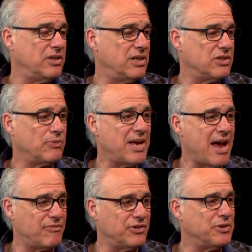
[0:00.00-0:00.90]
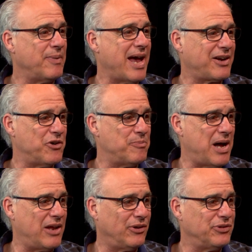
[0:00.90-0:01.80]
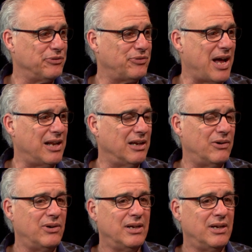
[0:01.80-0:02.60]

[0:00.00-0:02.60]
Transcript: is we have the tobacco model to follow,